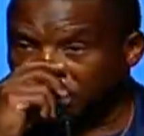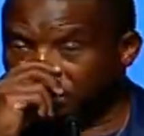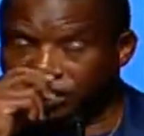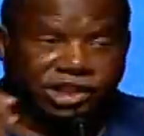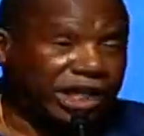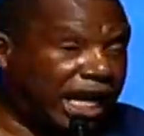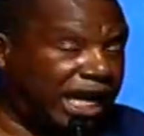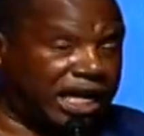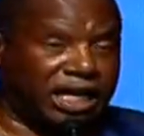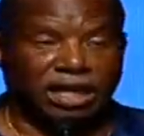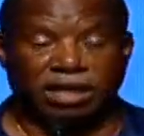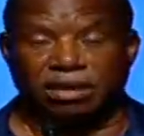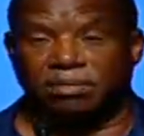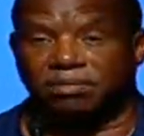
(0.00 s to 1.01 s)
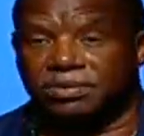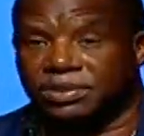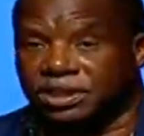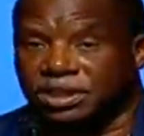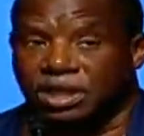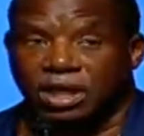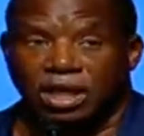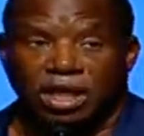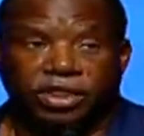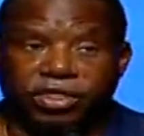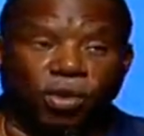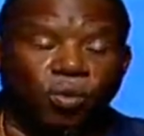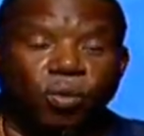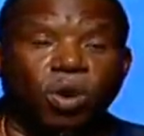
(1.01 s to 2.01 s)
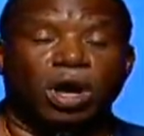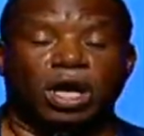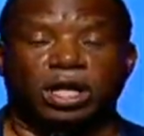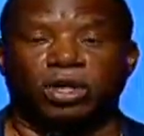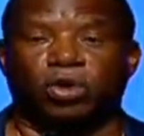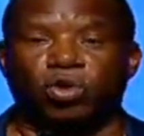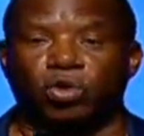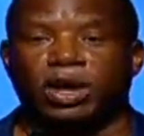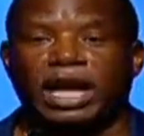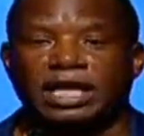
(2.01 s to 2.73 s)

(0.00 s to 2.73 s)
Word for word: James, the one who